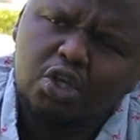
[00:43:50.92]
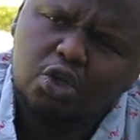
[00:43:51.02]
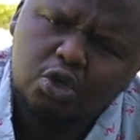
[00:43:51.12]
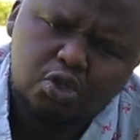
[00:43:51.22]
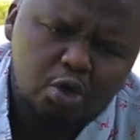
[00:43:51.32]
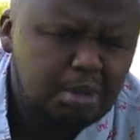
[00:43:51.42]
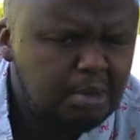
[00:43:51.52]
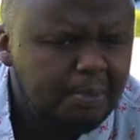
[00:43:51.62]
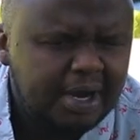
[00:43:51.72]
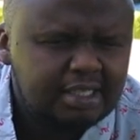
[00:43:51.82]
Hiyo job
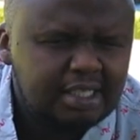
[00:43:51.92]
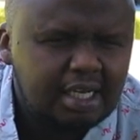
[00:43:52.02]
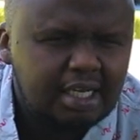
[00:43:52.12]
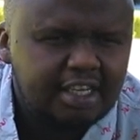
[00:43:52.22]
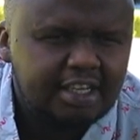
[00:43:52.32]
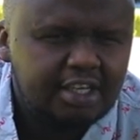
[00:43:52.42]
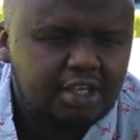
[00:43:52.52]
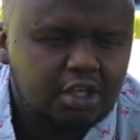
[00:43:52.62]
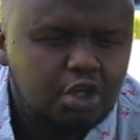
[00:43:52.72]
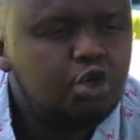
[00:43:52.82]
nimepata,
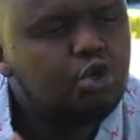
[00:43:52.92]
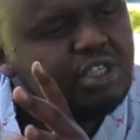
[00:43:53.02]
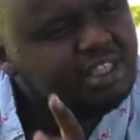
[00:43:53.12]
hiyo ndio